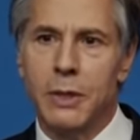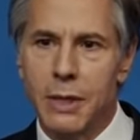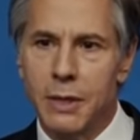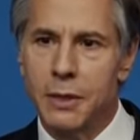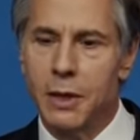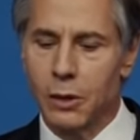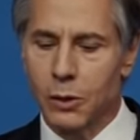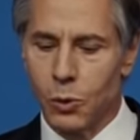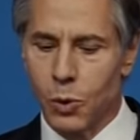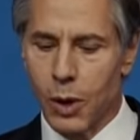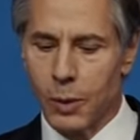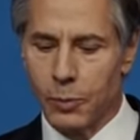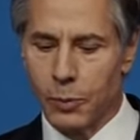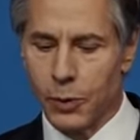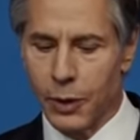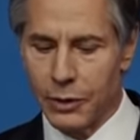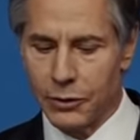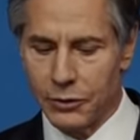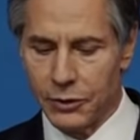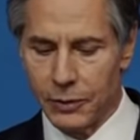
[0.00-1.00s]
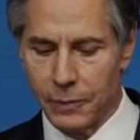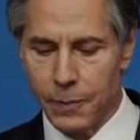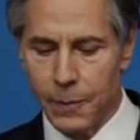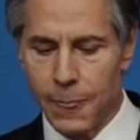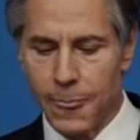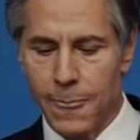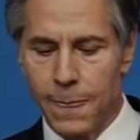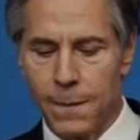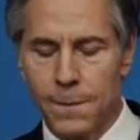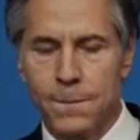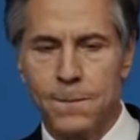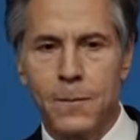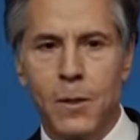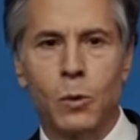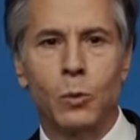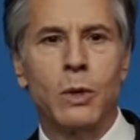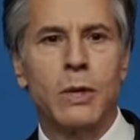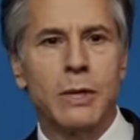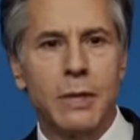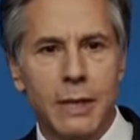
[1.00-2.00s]
We need their cooperation.
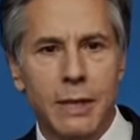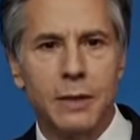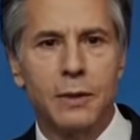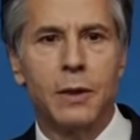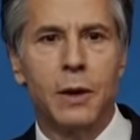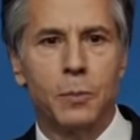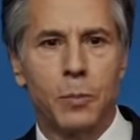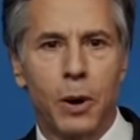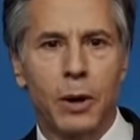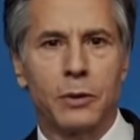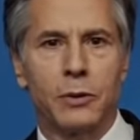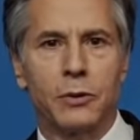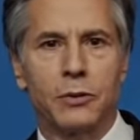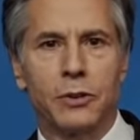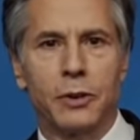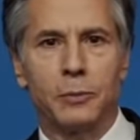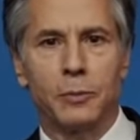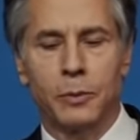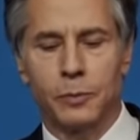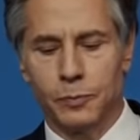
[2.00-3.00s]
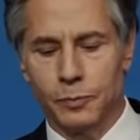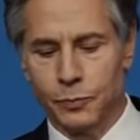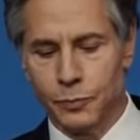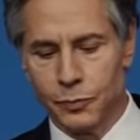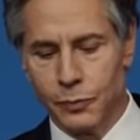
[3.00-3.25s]
We need their partnership.